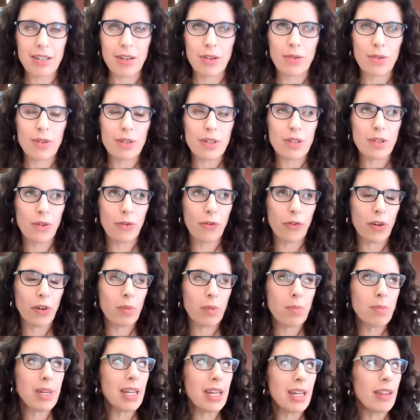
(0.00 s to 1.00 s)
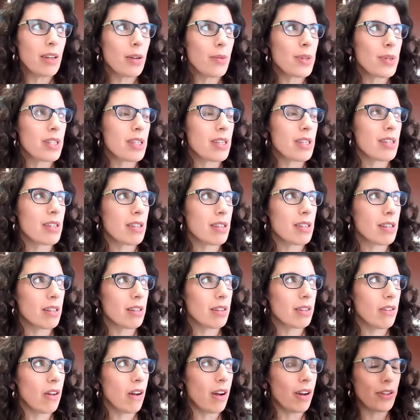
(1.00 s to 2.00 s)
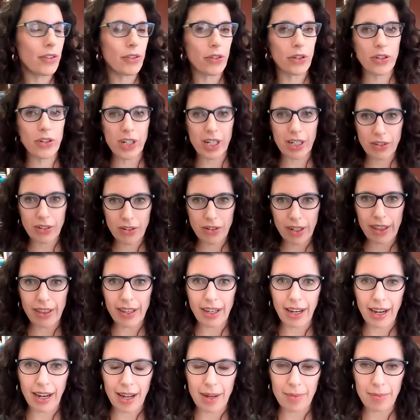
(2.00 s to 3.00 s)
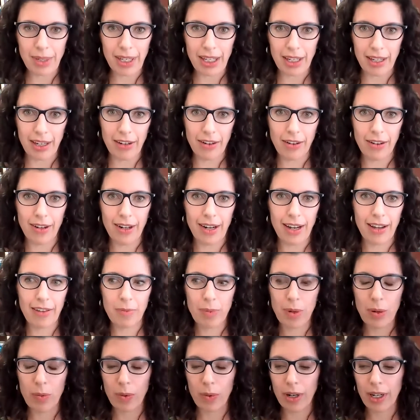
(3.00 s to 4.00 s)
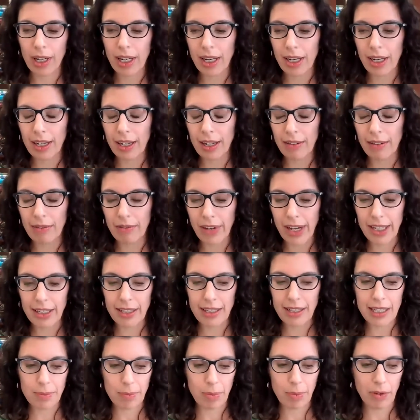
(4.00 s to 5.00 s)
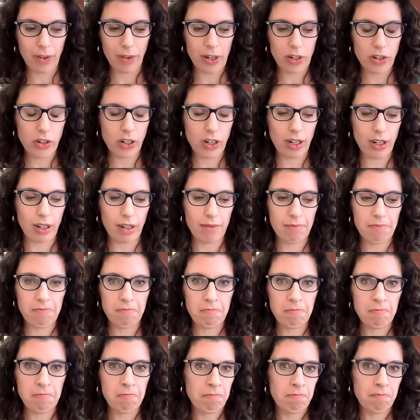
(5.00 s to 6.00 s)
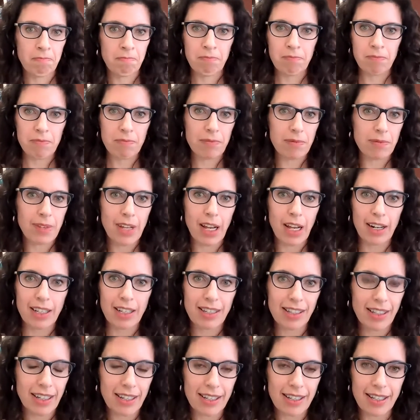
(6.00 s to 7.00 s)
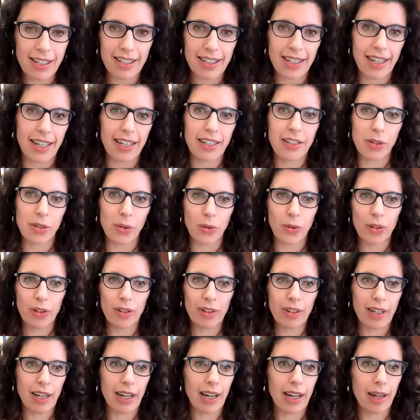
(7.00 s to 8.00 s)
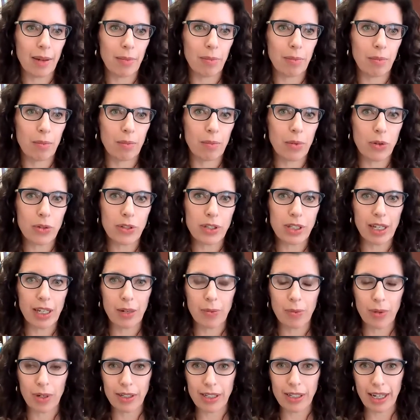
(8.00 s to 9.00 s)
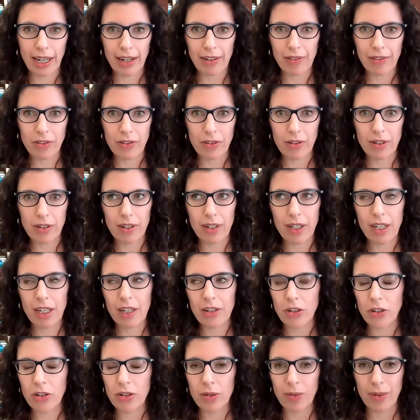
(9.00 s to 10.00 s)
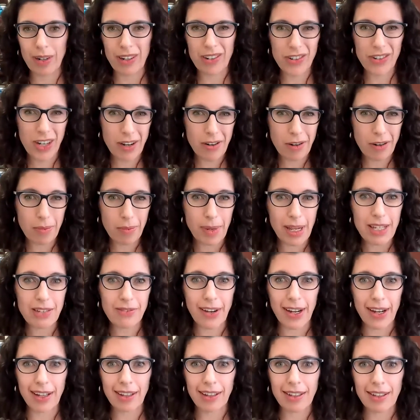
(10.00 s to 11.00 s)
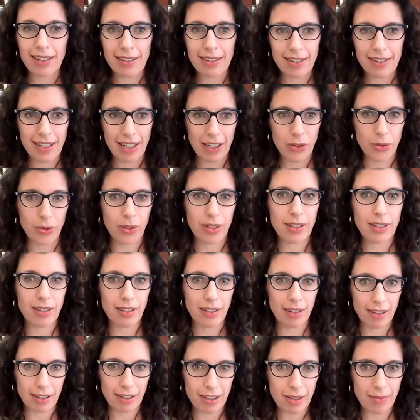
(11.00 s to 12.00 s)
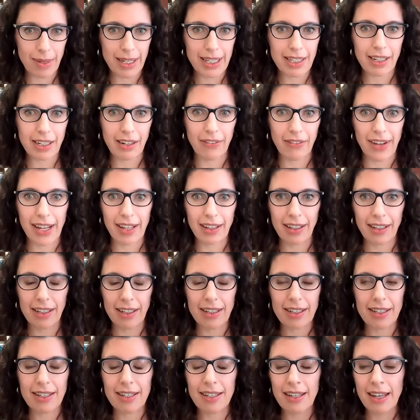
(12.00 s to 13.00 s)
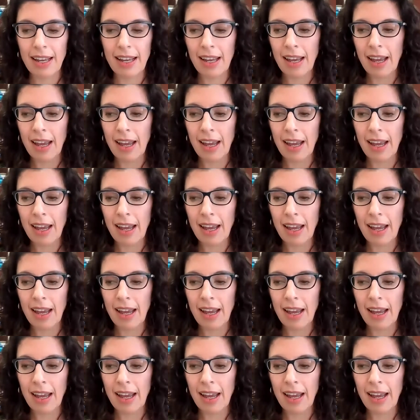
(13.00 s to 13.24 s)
So for me, there was this long trajectory that got me here. I've been working in violence prevention, honestly, since high school. Mostly had worked in kind of issues around gender-based violence, sexual assault, domestic violence,